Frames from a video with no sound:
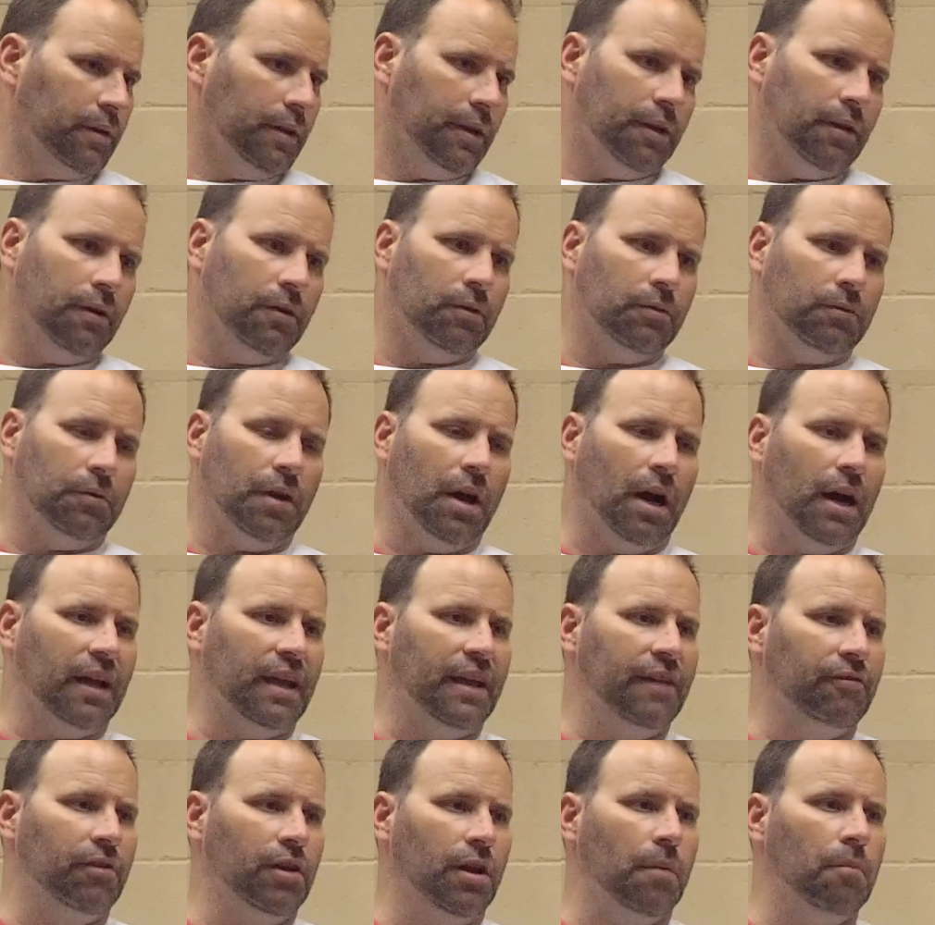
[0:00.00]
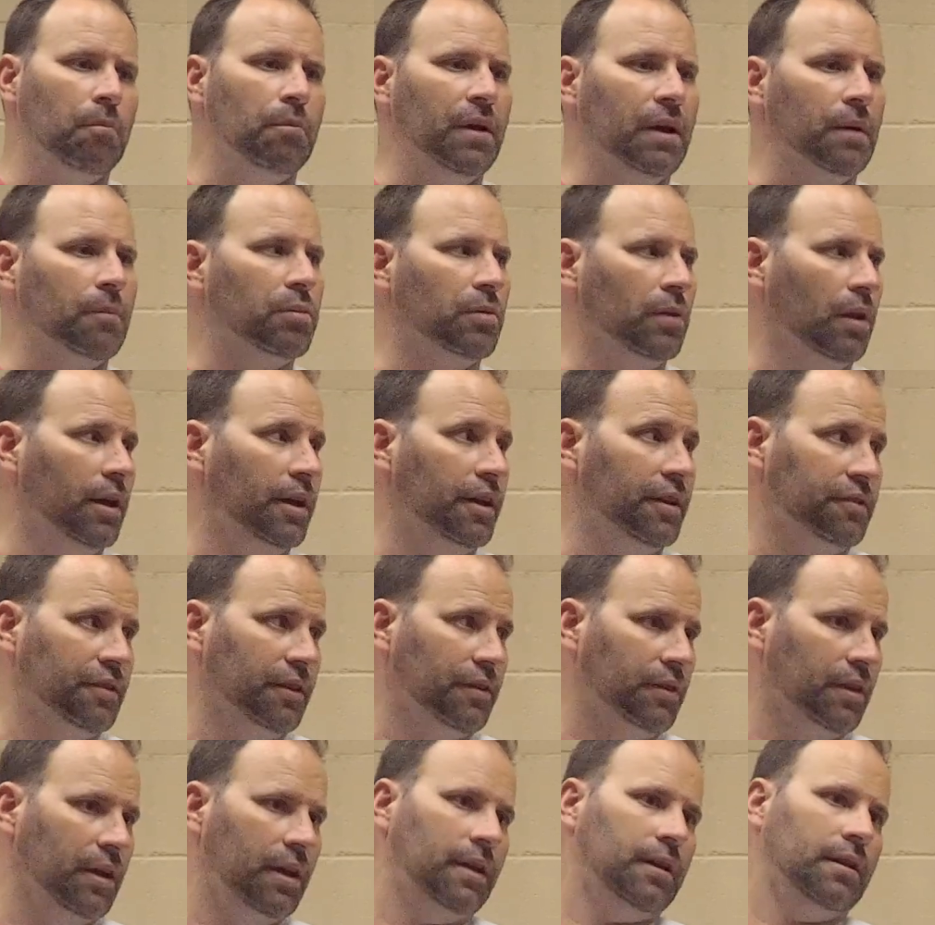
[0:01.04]
Not giving up big plays
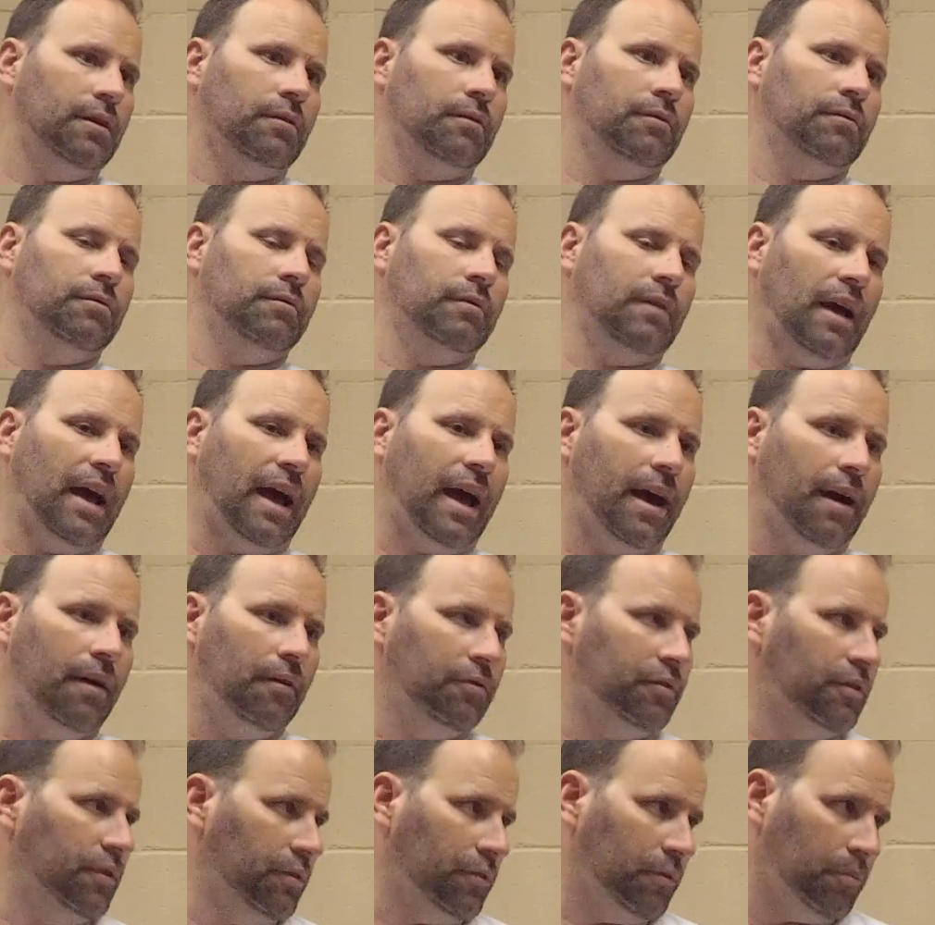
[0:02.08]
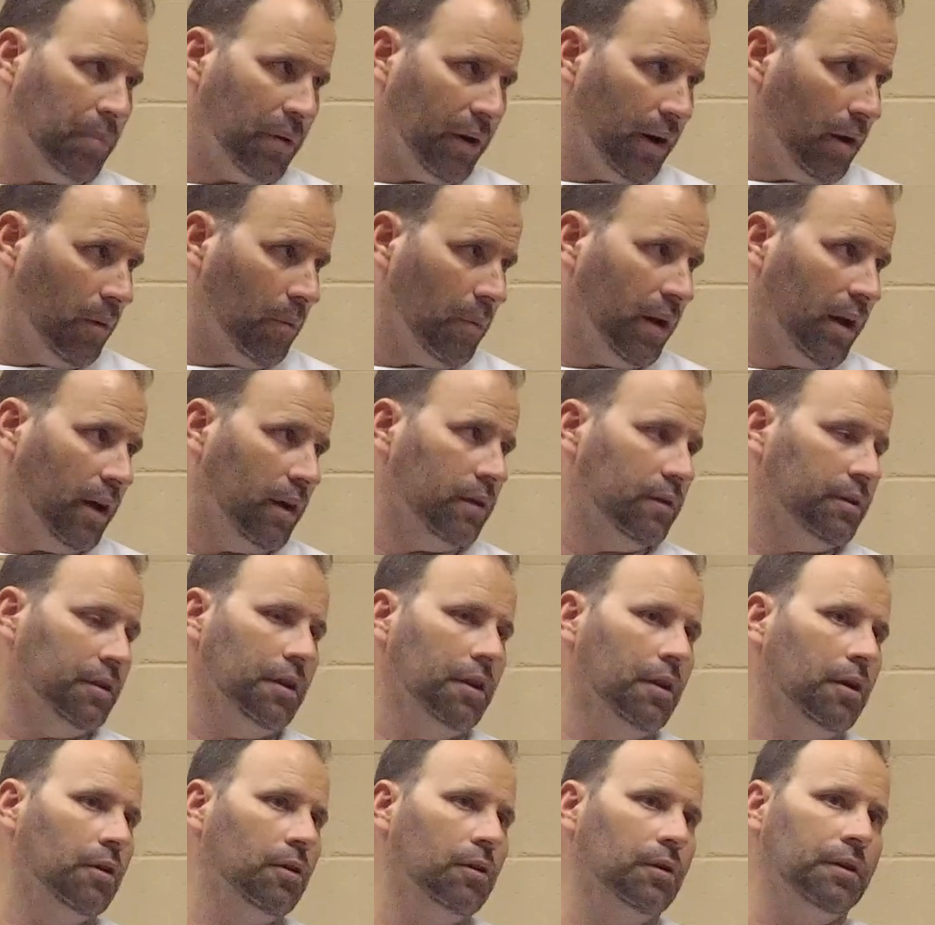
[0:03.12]
at the end of halves is paramount.
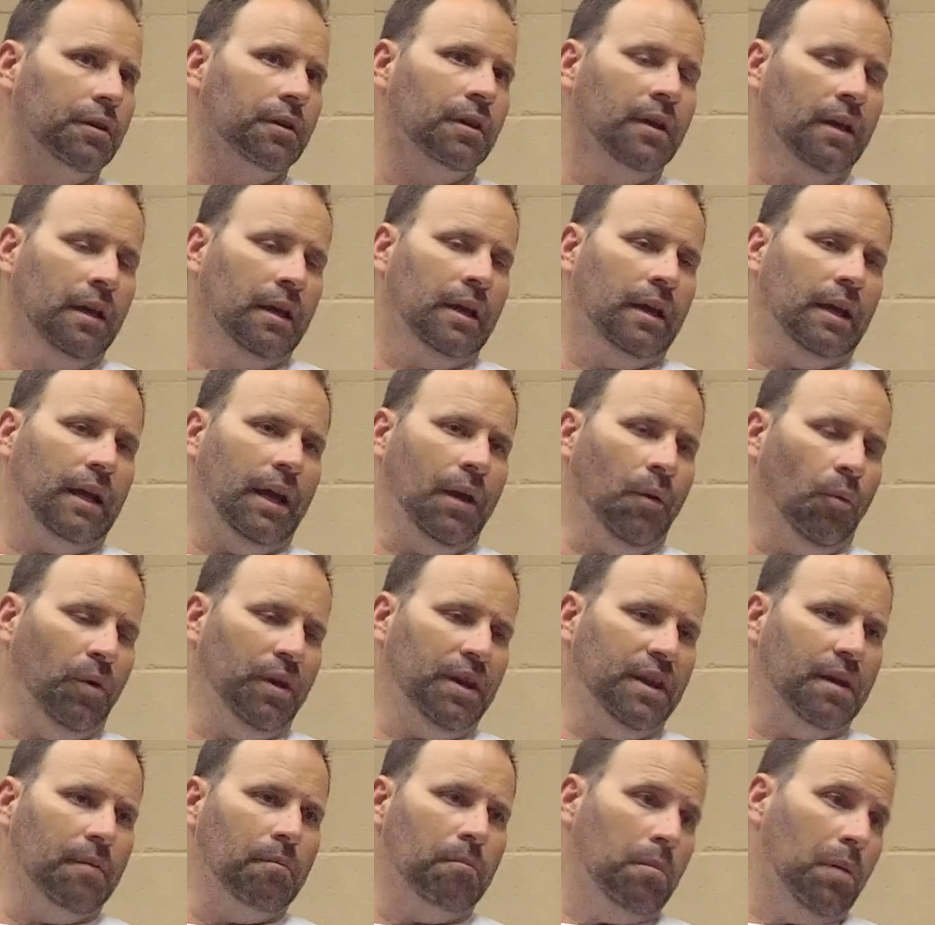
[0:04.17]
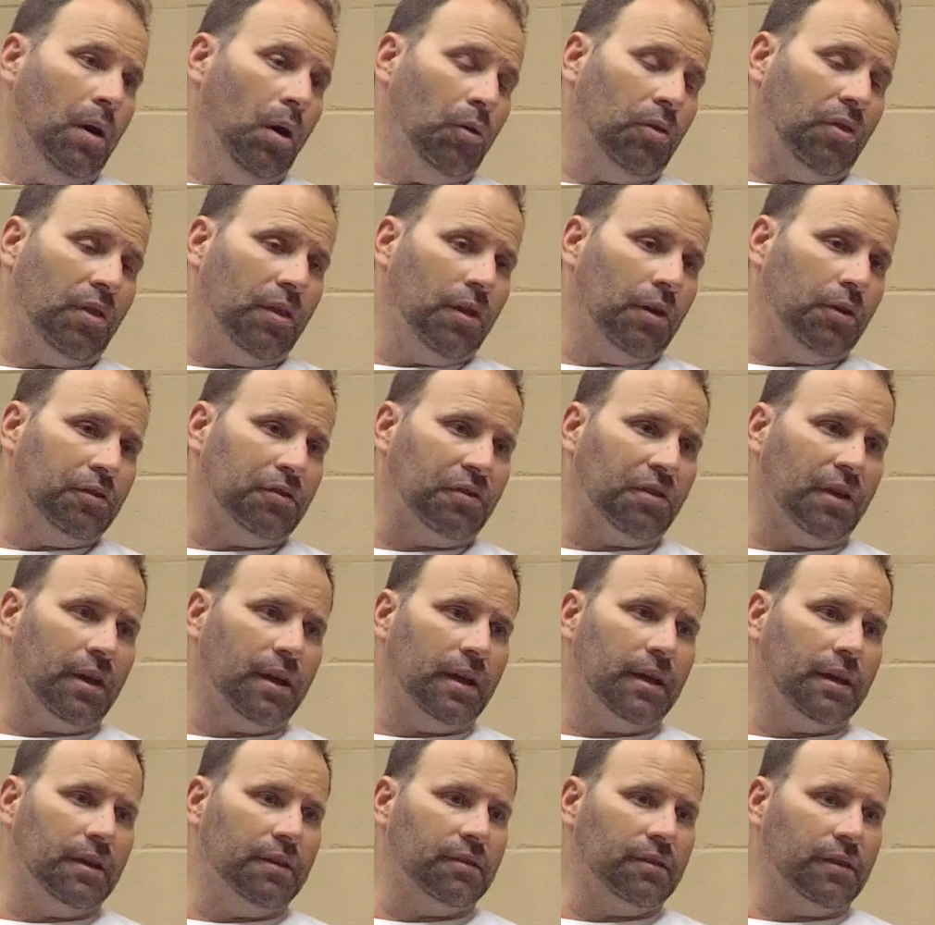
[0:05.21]
And and we did both of those
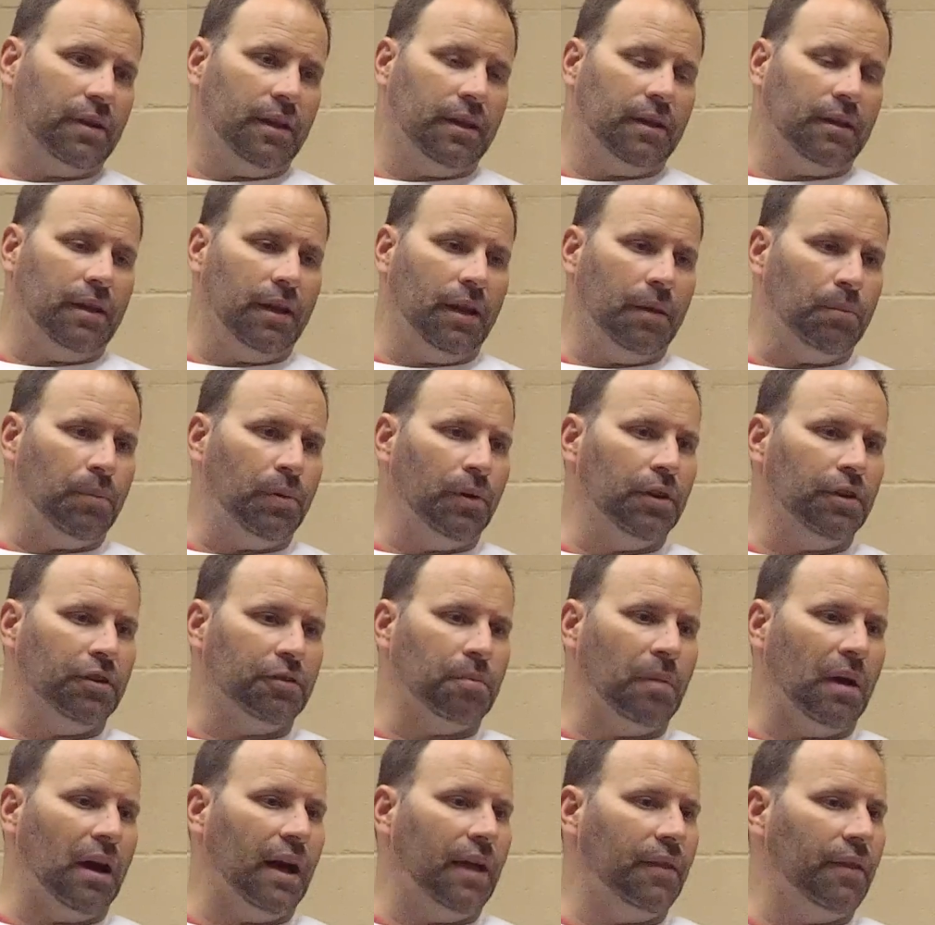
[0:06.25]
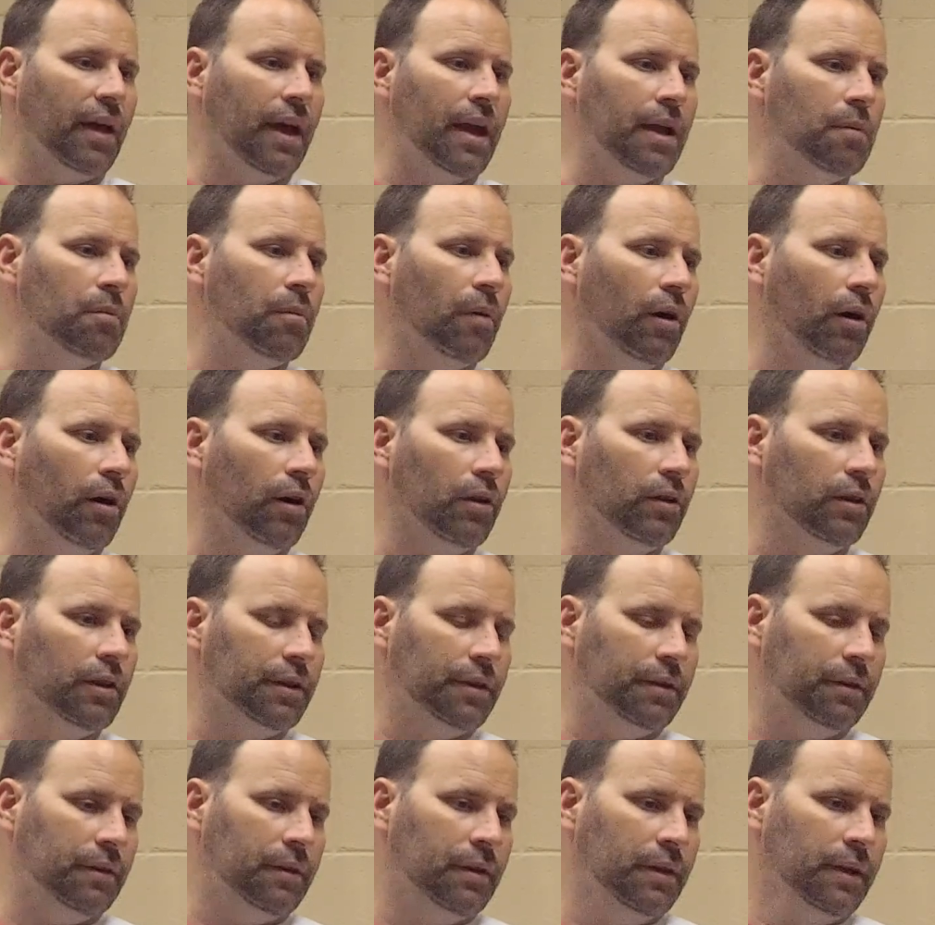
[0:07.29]
things, and it put us behind the 8 ball,
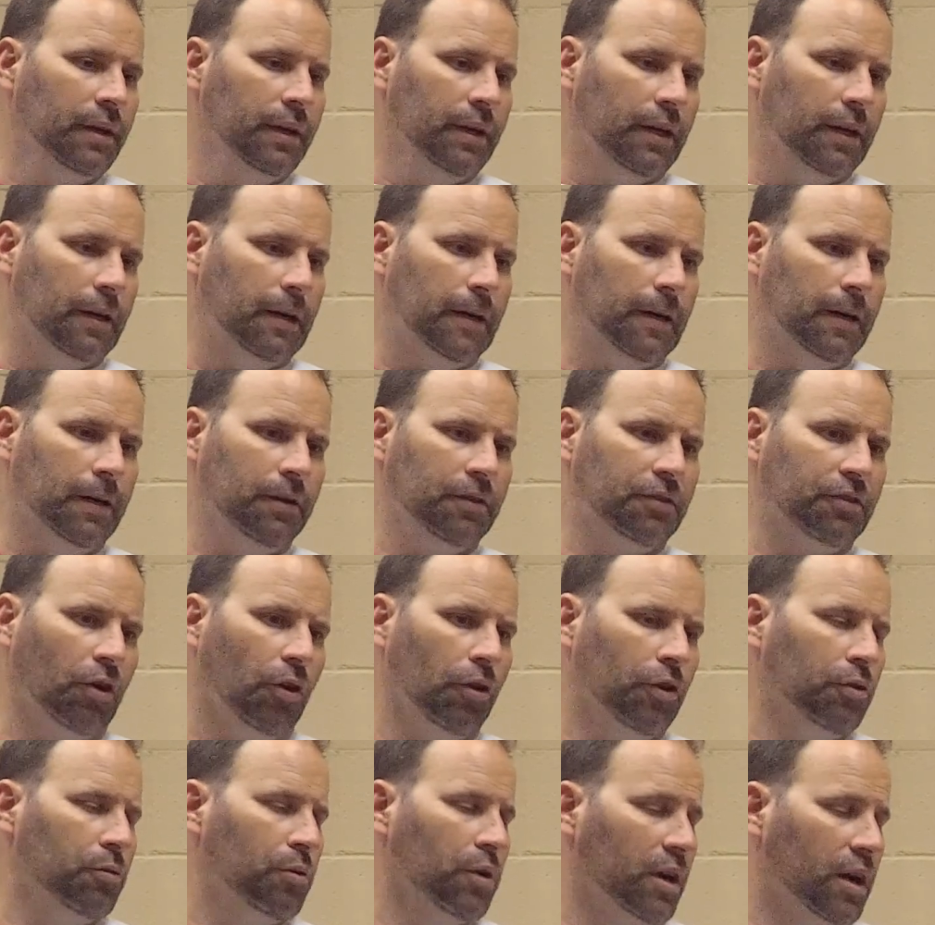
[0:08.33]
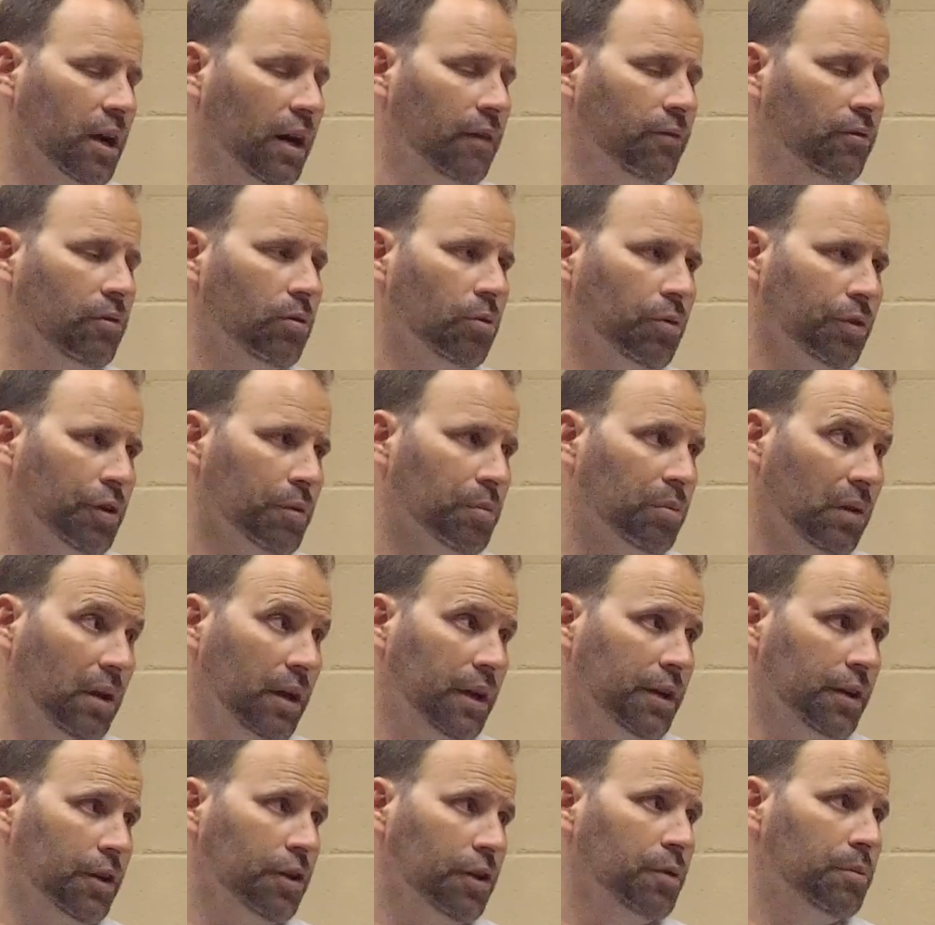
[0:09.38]
and it's hard to recover when you're
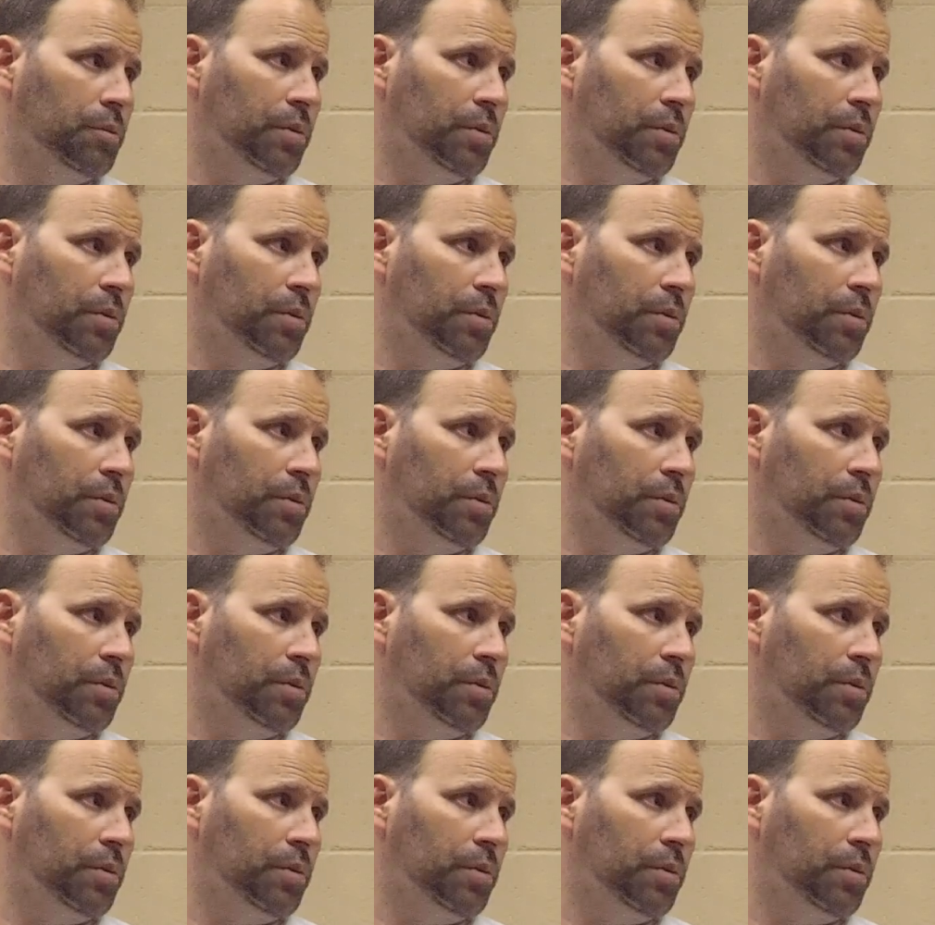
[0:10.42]
playing good